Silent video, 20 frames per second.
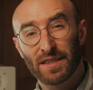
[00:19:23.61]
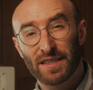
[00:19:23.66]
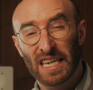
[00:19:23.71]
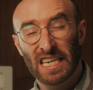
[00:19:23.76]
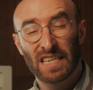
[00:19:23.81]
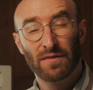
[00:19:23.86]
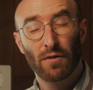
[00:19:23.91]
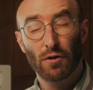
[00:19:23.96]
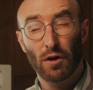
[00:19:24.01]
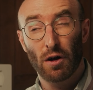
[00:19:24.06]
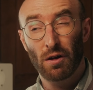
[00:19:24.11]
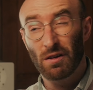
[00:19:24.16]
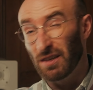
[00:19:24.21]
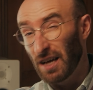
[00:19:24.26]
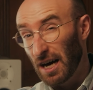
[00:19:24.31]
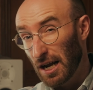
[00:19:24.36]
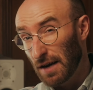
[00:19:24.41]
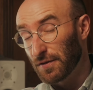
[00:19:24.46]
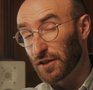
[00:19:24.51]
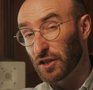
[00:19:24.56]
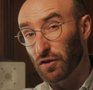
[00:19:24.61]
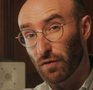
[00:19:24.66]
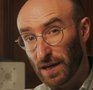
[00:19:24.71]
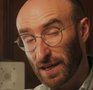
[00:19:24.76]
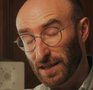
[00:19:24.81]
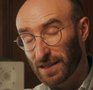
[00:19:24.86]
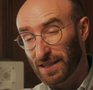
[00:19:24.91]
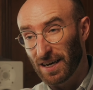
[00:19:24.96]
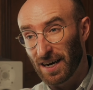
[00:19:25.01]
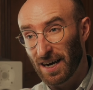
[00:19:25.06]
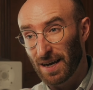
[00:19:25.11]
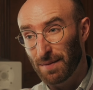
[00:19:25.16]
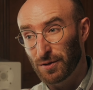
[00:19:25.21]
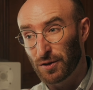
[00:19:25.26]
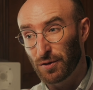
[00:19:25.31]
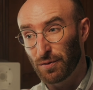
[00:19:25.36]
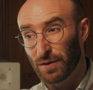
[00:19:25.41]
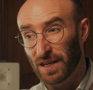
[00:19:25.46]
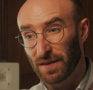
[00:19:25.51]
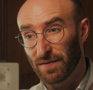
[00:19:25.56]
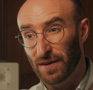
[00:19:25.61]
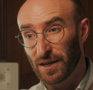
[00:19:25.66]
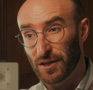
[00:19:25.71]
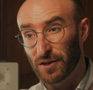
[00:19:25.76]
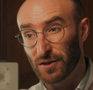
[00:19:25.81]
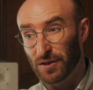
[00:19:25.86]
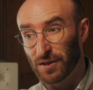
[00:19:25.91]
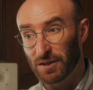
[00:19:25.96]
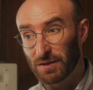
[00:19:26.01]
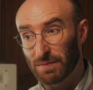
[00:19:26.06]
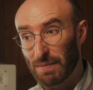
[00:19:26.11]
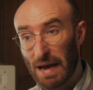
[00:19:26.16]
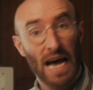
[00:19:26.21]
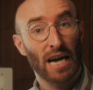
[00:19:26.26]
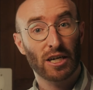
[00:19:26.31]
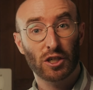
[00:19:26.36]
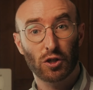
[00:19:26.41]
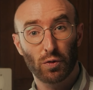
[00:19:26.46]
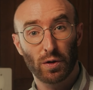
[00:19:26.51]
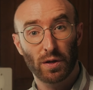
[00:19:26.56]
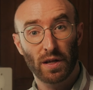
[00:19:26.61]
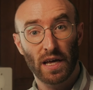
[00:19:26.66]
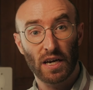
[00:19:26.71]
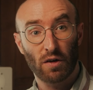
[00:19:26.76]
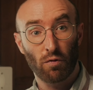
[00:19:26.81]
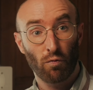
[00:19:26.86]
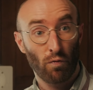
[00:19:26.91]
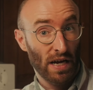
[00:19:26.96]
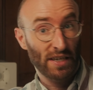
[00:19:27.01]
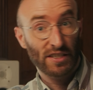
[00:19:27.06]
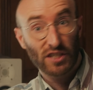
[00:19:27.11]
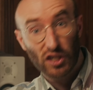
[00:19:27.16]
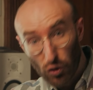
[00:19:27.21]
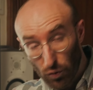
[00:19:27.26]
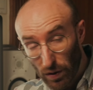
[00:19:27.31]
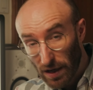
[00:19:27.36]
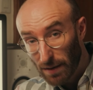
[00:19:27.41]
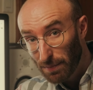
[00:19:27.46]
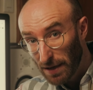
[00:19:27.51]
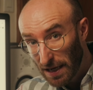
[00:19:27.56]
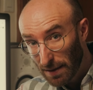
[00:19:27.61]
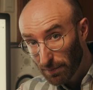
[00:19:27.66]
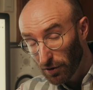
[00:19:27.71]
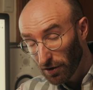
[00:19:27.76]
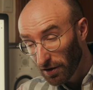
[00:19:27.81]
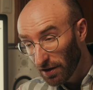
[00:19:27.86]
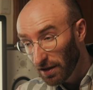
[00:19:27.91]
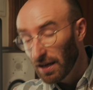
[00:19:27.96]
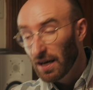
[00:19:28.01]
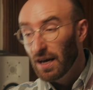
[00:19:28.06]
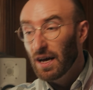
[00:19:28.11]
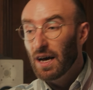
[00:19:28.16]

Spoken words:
They devote a lot of screen time to the Avengers actually like rescuing people.